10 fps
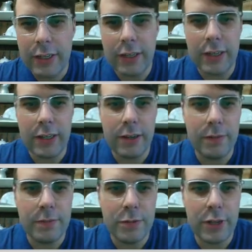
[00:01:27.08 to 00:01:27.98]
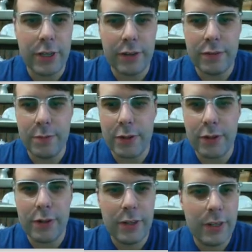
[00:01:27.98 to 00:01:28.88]
Uh, trying to think of some other
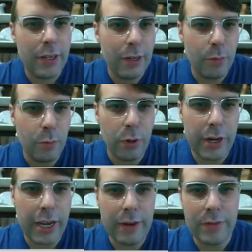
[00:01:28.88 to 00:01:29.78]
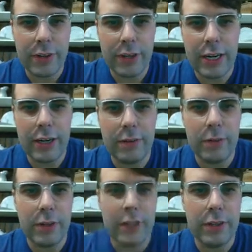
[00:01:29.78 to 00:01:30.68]
board games that kind of
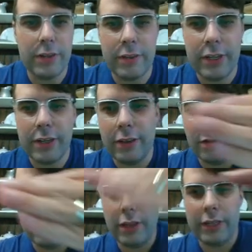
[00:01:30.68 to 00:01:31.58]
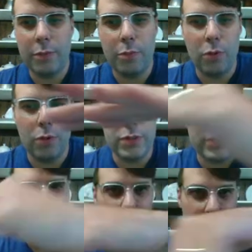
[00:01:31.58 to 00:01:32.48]
where they just kind of the, like the board just
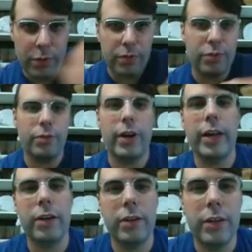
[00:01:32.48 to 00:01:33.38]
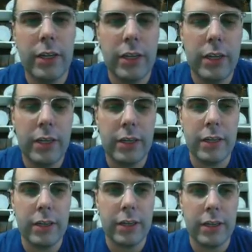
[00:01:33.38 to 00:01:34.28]
like moves around,
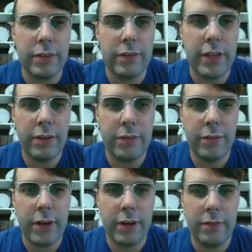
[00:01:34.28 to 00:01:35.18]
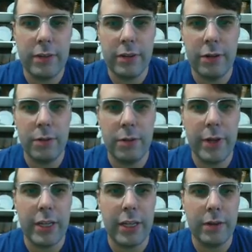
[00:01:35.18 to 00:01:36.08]
uh, kind of snakes around. You don't want to
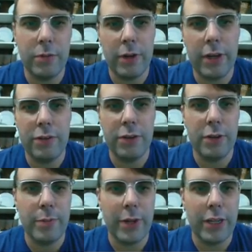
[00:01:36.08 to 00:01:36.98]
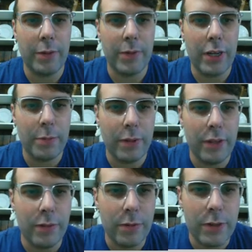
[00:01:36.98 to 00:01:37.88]
make it like well, I guess you could make it like Monopoly
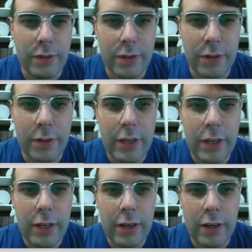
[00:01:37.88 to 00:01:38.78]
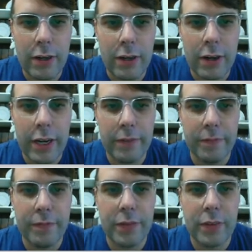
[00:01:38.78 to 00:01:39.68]
if you wanted to. All right,
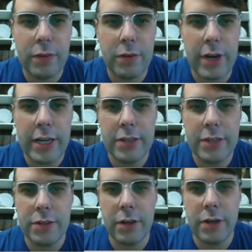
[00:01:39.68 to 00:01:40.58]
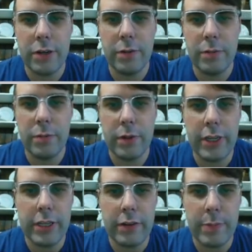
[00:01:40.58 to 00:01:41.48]
so I just start
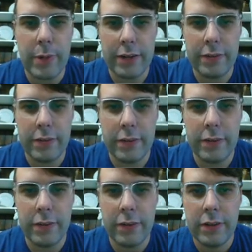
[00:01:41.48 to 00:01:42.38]
getting these boxes,